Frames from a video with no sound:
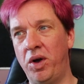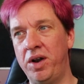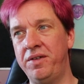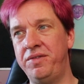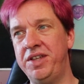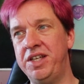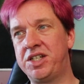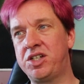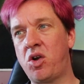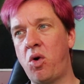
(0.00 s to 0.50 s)
one
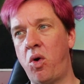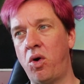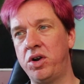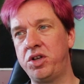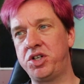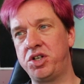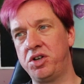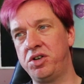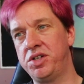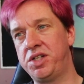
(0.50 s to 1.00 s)
of these
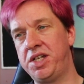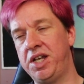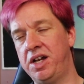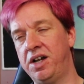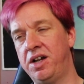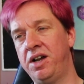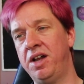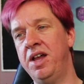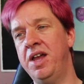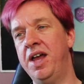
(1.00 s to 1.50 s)
courtiers
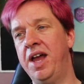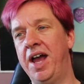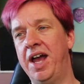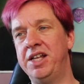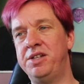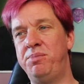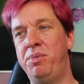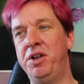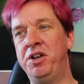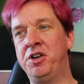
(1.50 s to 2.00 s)
here
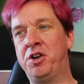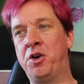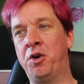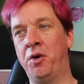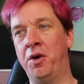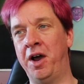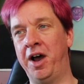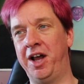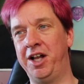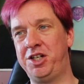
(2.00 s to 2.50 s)
has been
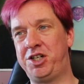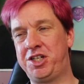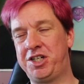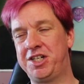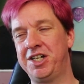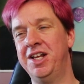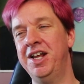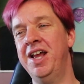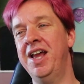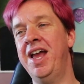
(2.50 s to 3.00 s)

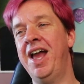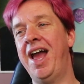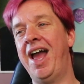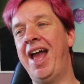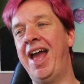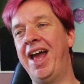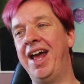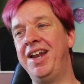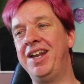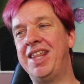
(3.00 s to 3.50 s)
crushed,
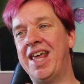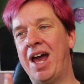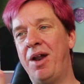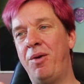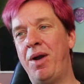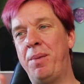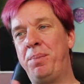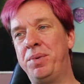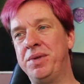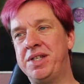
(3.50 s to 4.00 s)
and that
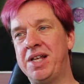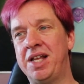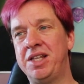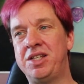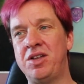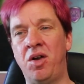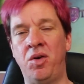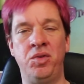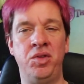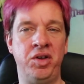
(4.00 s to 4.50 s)

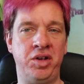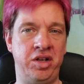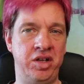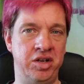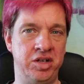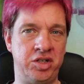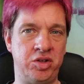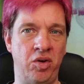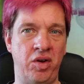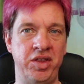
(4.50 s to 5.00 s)
represents oh look,
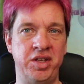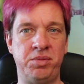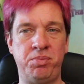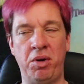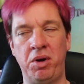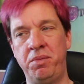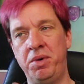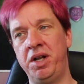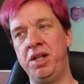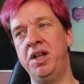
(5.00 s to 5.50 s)
you destroy this
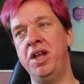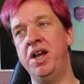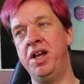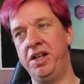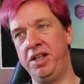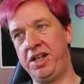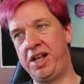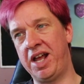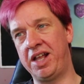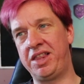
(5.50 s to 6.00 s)
permanent,
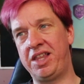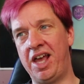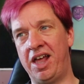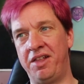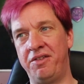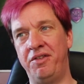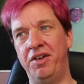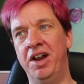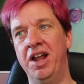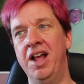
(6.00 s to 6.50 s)
you get the
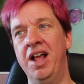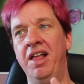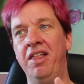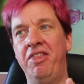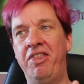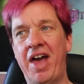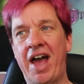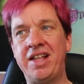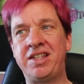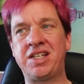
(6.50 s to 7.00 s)
elephant.
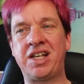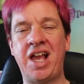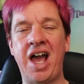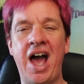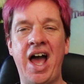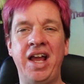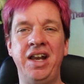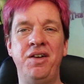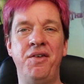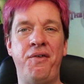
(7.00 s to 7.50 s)
That's
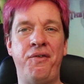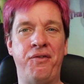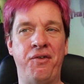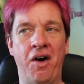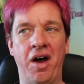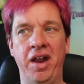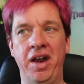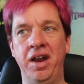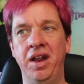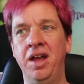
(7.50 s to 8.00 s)
kind of
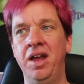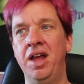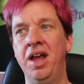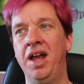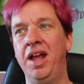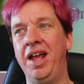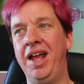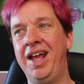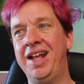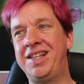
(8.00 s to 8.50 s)
fun.
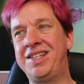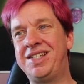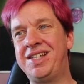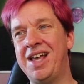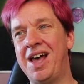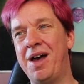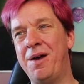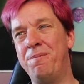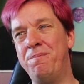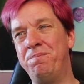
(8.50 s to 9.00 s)
It
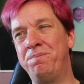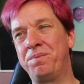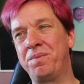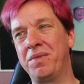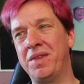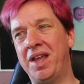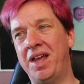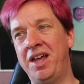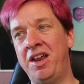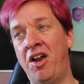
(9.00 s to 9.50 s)
um
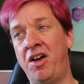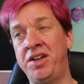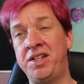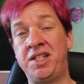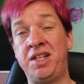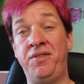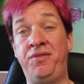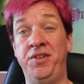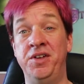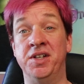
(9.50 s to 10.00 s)
it
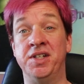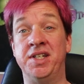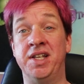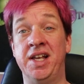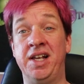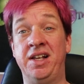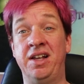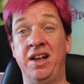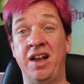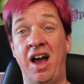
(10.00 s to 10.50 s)
honestly feels
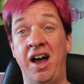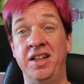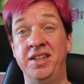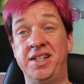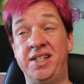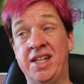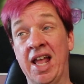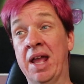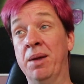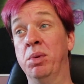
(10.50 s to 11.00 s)
like
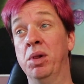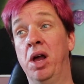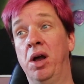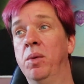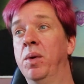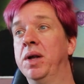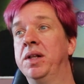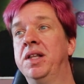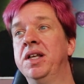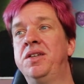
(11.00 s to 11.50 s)
unstable
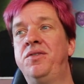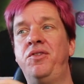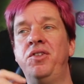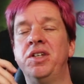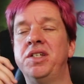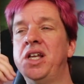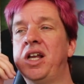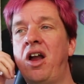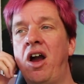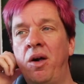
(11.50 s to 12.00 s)
artwork. This
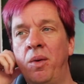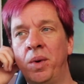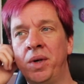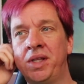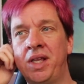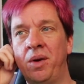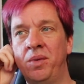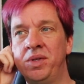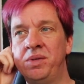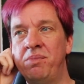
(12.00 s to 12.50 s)
feels like
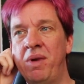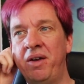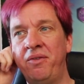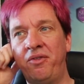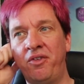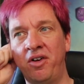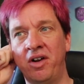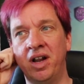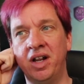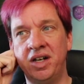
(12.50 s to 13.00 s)
artwork that was
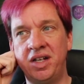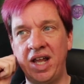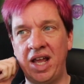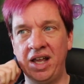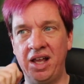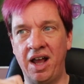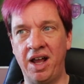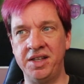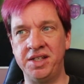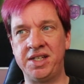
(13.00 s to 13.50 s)
meant for an
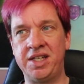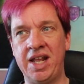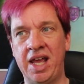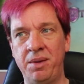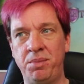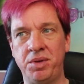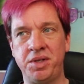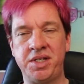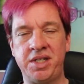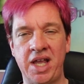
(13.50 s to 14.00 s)

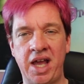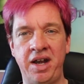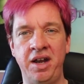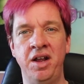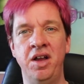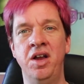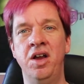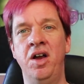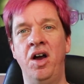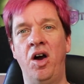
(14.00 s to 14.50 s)
unstable
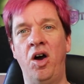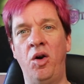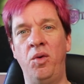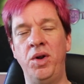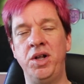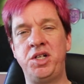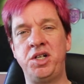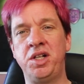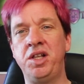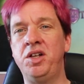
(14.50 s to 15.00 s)
set
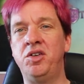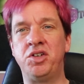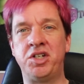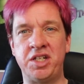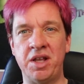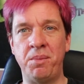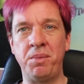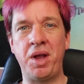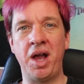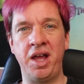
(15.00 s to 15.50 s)
originally, or
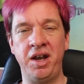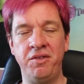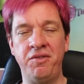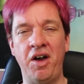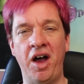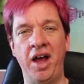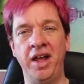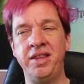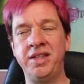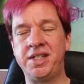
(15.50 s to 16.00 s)
some kind of
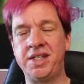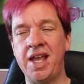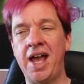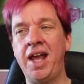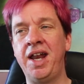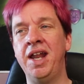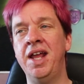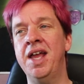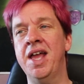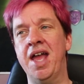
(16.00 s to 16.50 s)

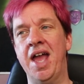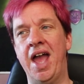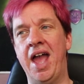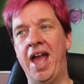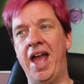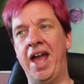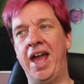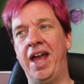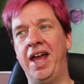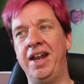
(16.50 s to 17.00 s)
unset,
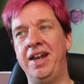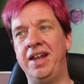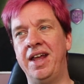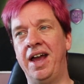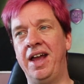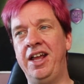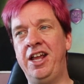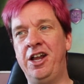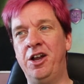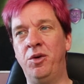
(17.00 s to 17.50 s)
and
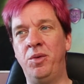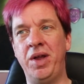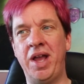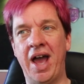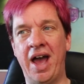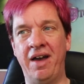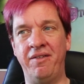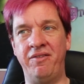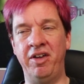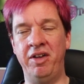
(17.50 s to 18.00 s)
uh, here we
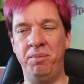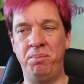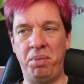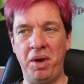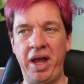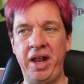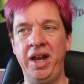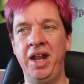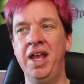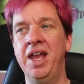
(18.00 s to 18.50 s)
have it.
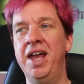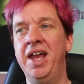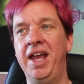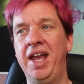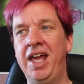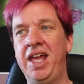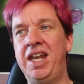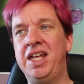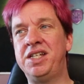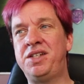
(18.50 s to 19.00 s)
But
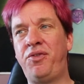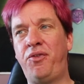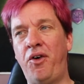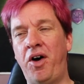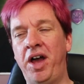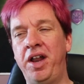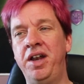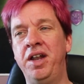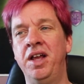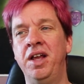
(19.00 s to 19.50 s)
it is
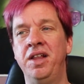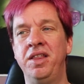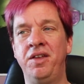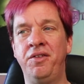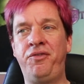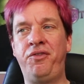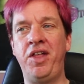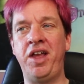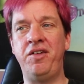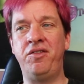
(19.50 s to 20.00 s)
fun,
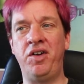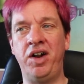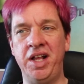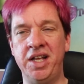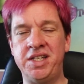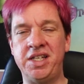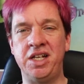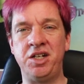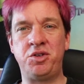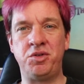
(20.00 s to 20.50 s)
the flavor
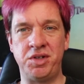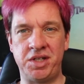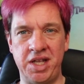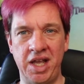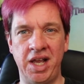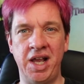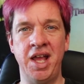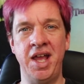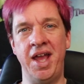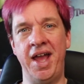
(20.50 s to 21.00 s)
is
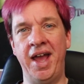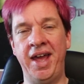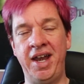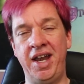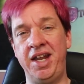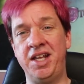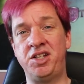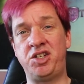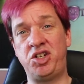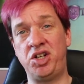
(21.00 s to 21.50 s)
interesting, and
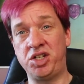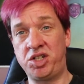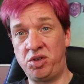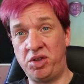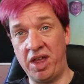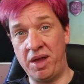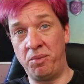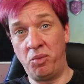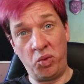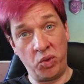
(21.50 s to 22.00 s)
it is
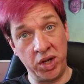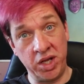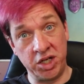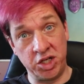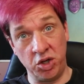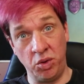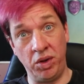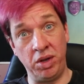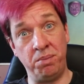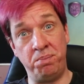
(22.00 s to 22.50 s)
just them
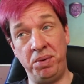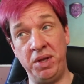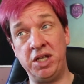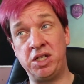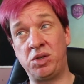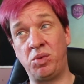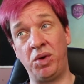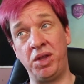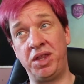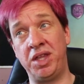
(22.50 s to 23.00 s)
redoing
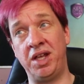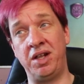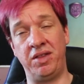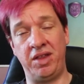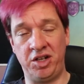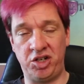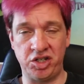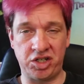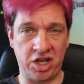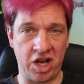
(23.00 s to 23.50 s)
Beast Within.
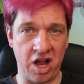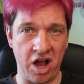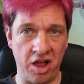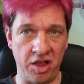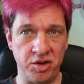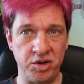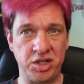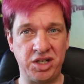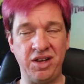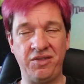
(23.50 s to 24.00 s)
They just
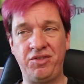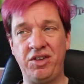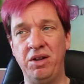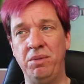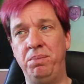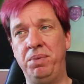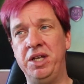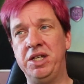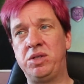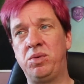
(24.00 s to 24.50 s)
color
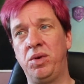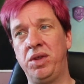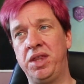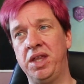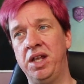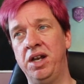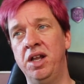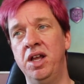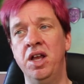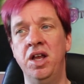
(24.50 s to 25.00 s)
shifted Beast
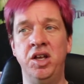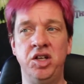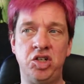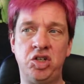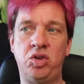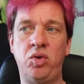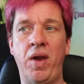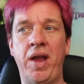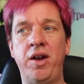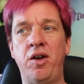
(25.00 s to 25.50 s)
Within
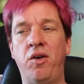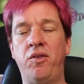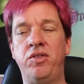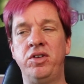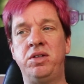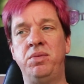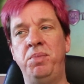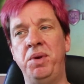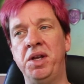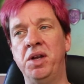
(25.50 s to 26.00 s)
straight
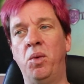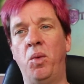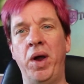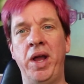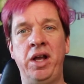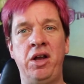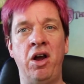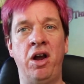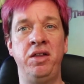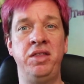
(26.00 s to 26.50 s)
over to being a
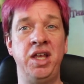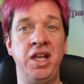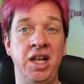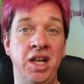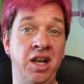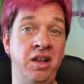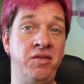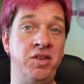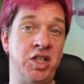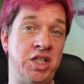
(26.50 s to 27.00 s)
white card. They
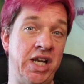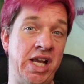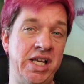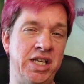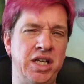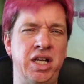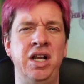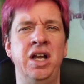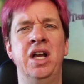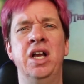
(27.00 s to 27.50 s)
didn't even
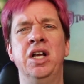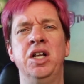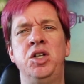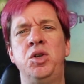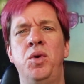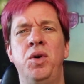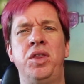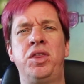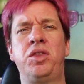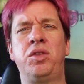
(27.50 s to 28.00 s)
change it
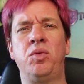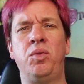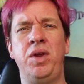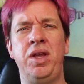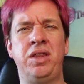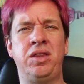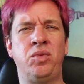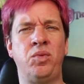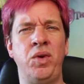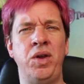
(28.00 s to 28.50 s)
to a
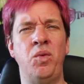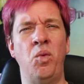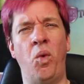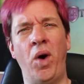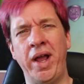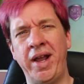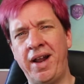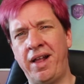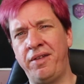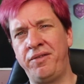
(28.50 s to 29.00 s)
3-3
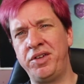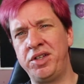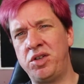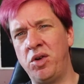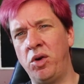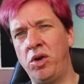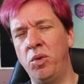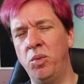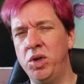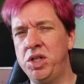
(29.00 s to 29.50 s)
white elephant
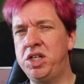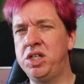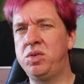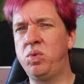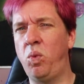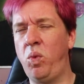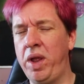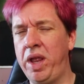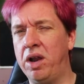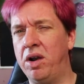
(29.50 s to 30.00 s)
token, which
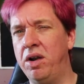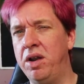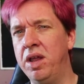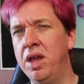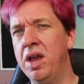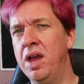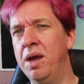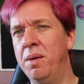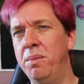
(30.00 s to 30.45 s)
is weird